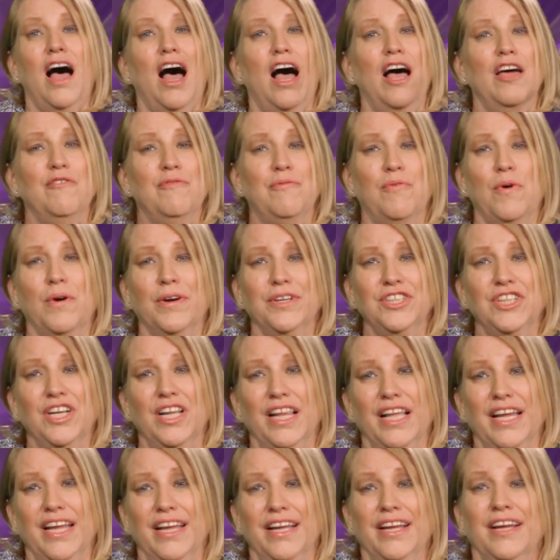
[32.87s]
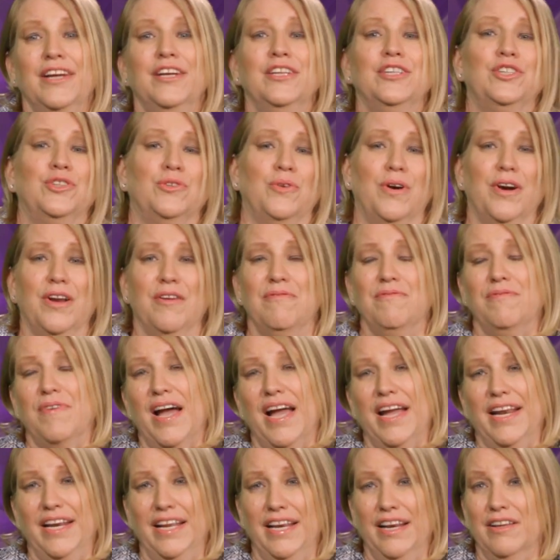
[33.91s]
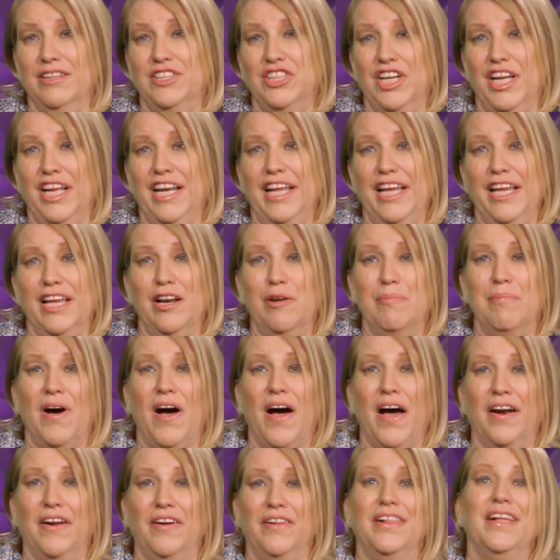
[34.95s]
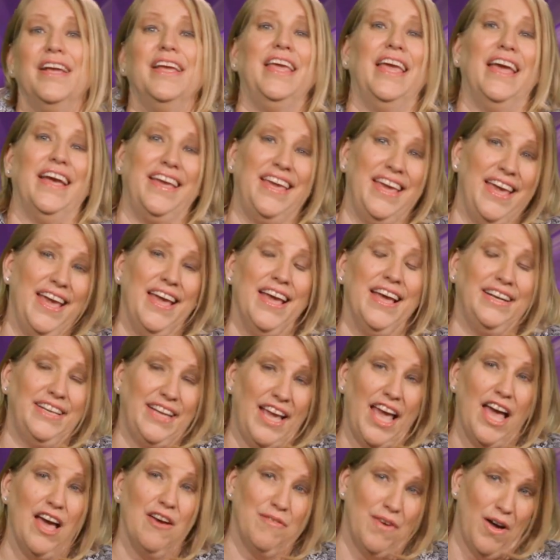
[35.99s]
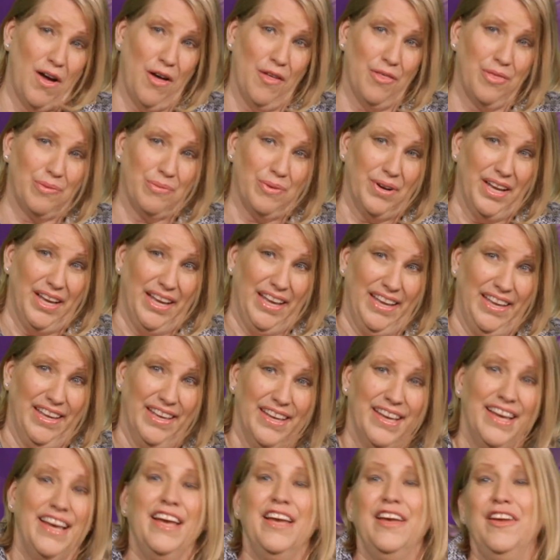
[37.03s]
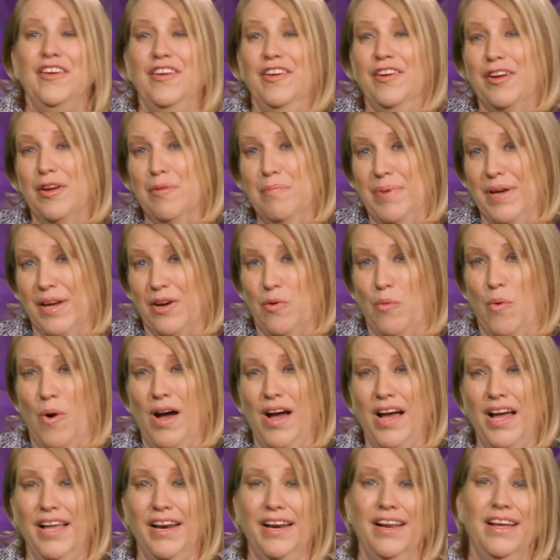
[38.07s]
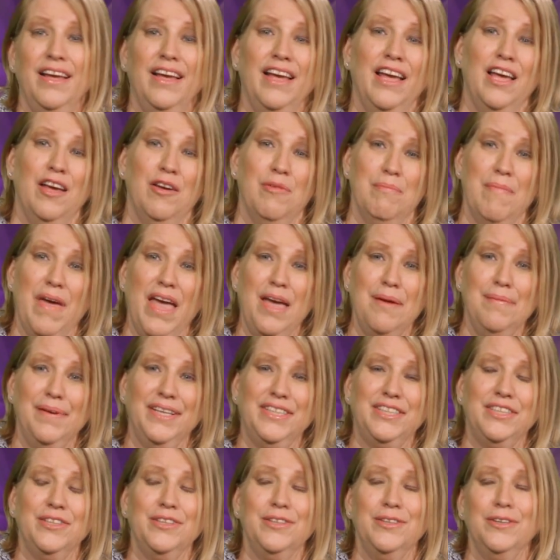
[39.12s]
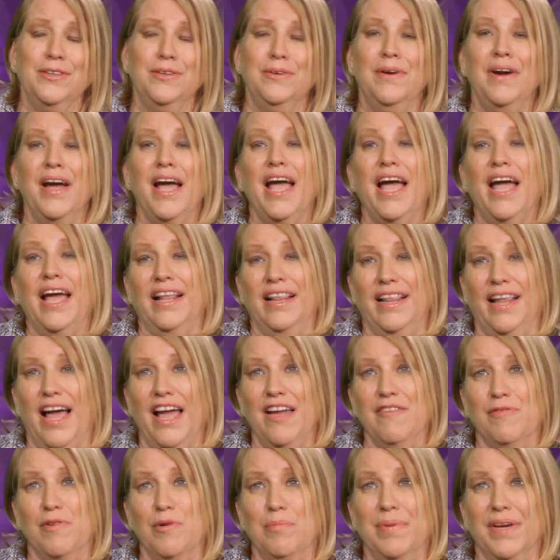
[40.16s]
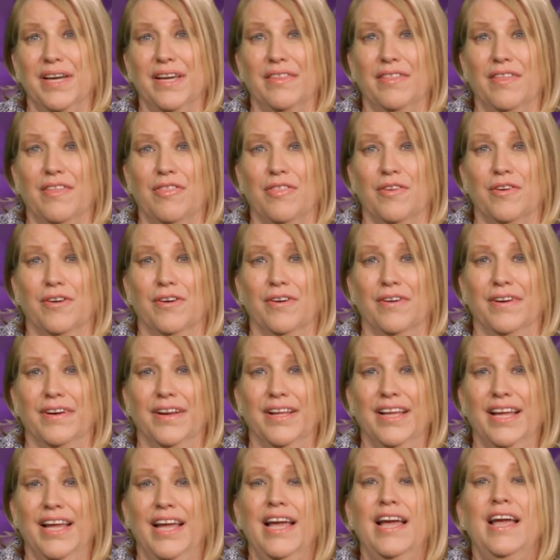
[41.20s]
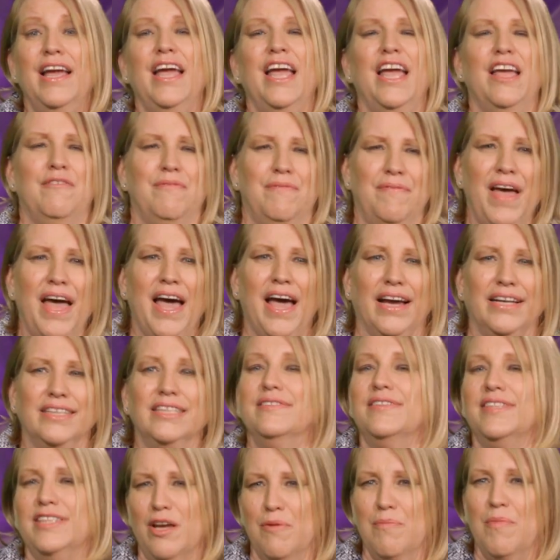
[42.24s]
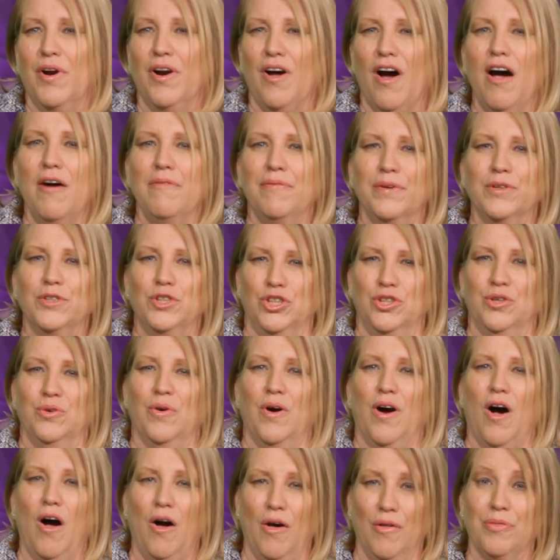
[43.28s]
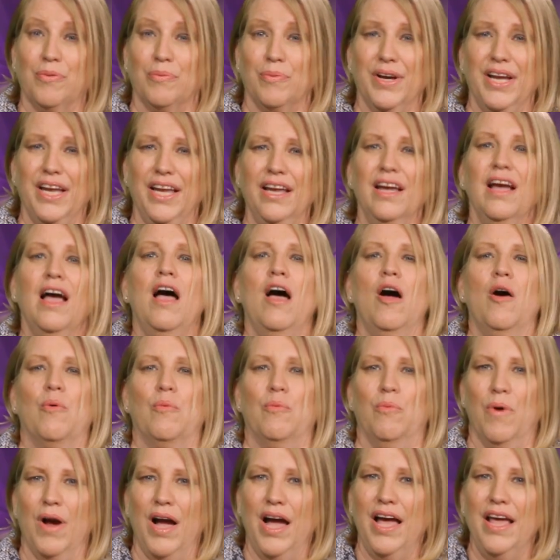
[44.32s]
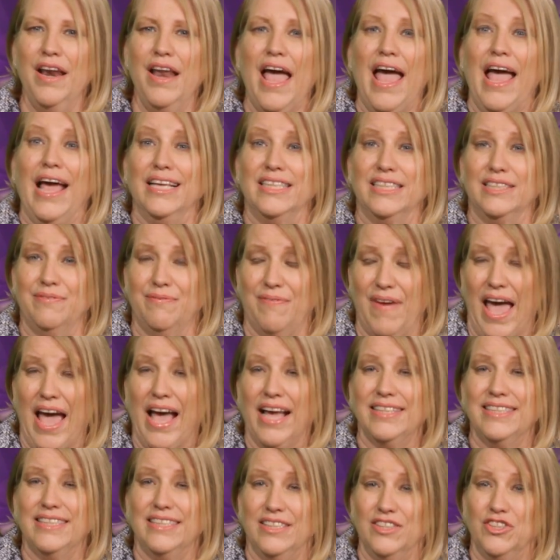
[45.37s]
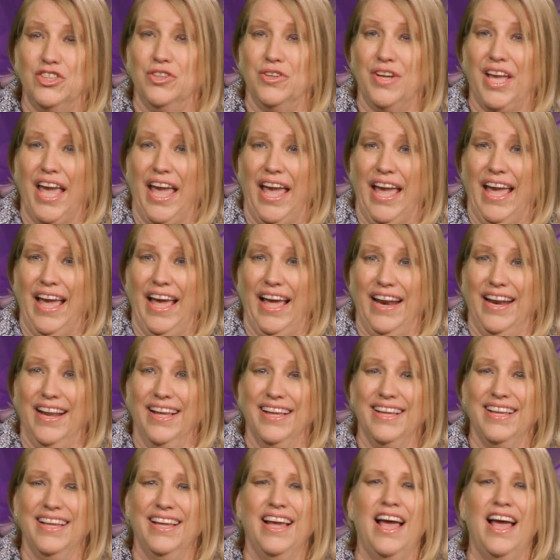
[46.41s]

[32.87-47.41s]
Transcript: Unfortunately, short of finding a genie in a bottle, you can't have all three. You can pick one, maybe two, and life will pick the third. In fact, if someone offers you all three, run as fast as you can.